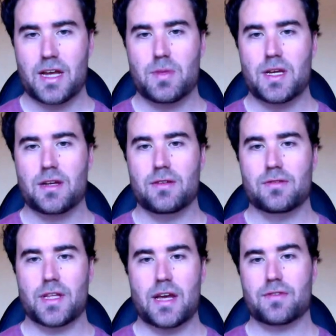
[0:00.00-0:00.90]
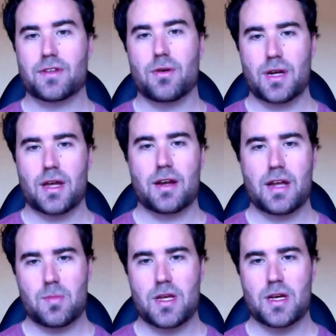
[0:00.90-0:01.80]
ABN, so they have to go and get an
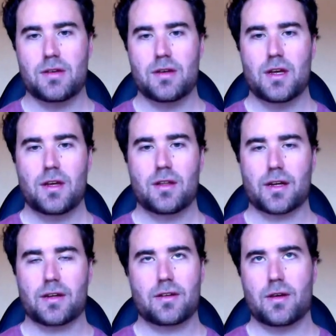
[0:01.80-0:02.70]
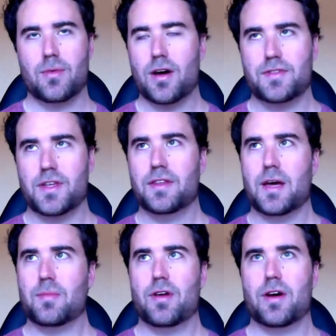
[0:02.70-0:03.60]
ABN. Like, I mean, I've done
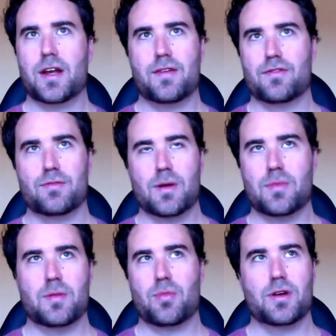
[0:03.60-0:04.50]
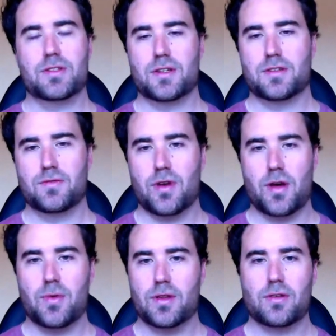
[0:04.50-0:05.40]
that, but I can't even remember the process of
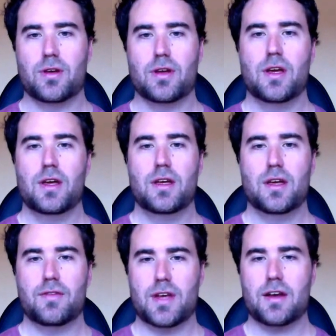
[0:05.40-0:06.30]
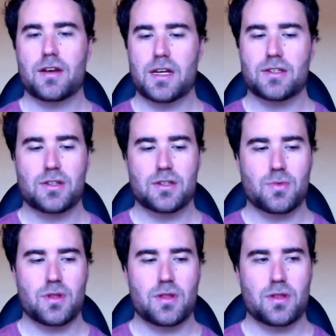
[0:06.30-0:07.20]
what I went through. Have you had any issues
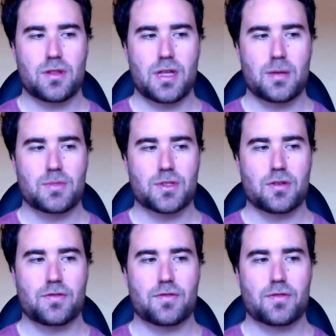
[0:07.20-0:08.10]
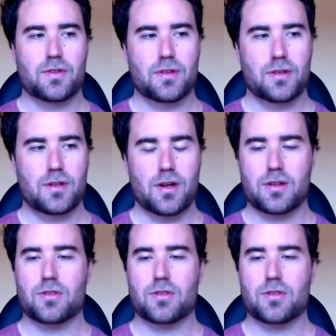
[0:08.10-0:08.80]
with them sort of, you know,